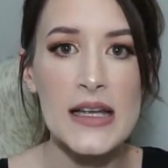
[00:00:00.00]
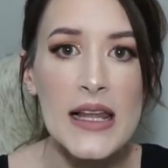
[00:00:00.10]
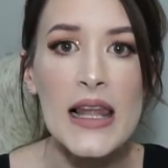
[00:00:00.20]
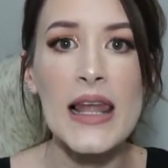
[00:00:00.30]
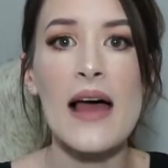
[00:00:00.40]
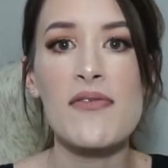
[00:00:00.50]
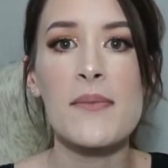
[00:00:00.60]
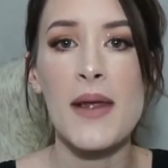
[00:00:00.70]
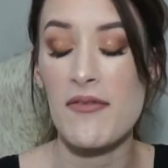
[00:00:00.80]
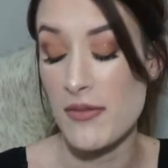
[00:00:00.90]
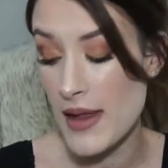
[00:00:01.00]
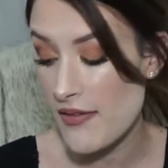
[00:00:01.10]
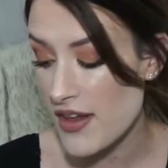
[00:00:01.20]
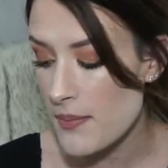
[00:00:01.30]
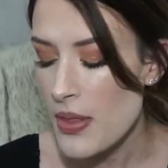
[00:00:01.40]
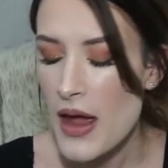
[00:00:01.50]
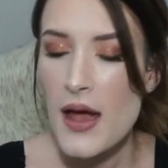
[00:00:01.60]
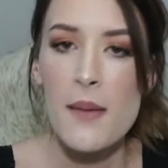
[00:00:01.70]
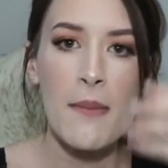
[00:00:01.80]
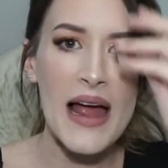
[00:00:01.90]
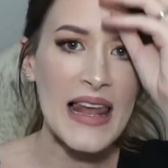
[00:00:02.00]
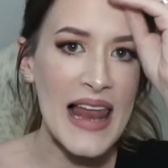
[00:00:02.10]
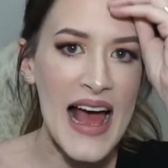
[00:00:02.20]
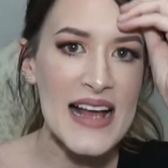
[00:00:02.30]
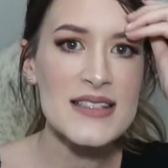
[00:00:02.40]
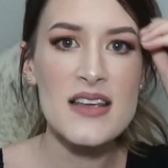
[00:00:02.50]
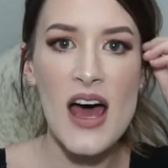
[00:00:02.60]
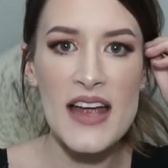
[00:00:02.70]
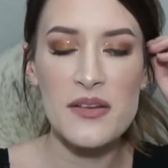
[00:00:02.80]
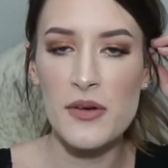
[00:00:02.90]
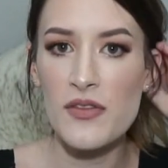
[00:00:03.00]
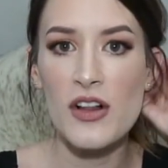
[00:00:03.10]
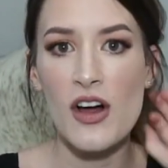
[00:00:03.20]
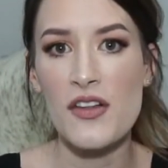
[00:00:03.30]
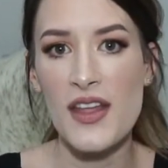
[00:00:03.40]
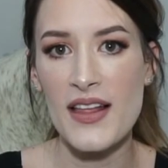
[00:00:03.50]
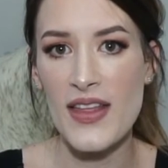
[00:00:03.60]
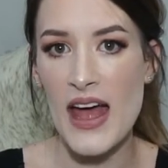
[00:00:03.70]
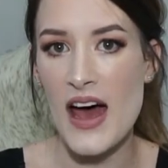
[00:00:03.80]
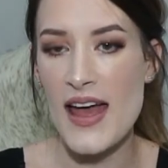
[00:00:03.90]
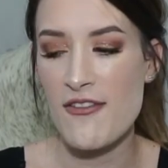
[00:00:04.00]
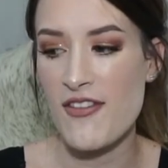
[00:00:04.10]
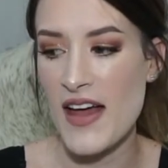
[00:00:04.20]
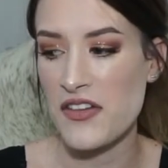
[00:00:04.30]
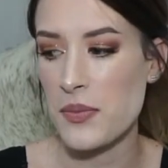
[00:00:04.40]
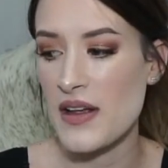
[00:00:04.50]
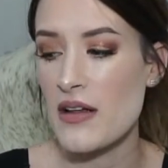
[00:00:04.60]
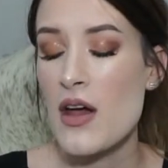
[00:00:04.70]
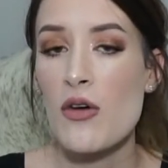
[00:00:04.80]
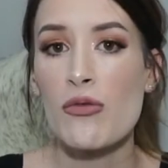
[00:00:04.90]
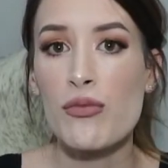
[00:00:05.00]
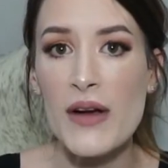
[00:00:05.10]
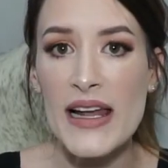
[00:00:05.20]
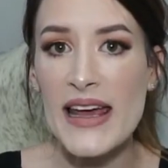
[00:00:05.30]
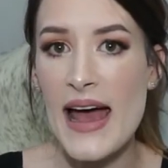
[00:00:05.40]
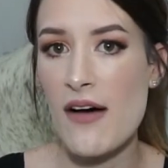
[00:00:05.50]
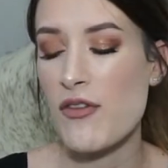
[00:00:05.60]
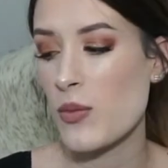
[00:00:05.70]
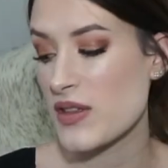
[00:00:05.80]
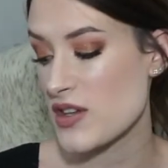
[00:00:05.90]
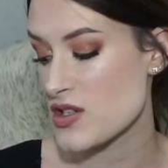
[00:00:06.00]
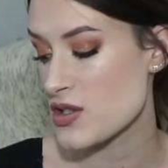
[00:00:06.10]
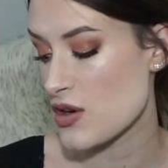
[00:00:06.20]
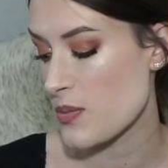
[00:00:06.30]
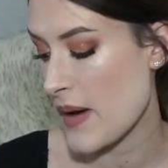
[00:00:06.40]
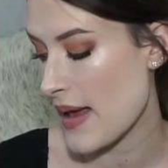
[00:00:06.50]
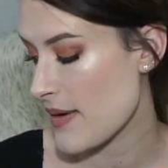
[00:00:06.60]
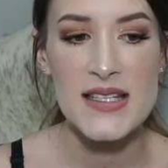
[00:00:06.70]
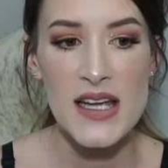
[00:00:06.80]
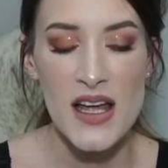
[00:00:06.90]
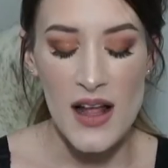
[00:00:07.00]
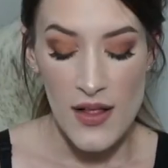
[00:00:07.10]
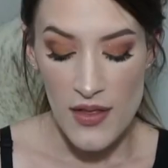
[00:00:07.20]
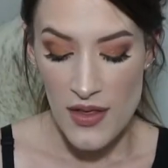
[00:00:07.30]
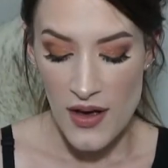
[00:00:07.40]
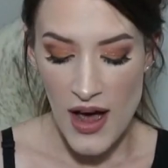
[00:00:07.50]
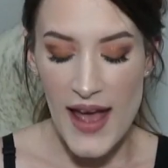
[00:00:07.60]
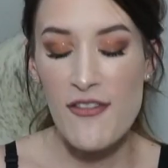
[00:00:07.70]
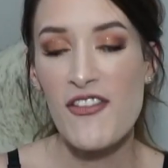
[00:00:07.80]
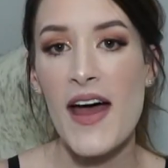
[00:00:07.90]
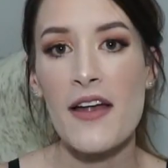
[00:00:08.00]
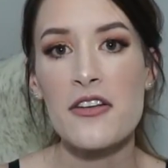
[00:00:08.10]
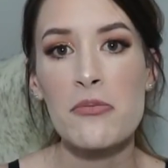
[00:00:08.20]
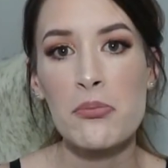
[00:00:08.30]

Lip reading: Love them, love them, love them. My last item of clothing that I have found to be really helpful with this third baby, I have found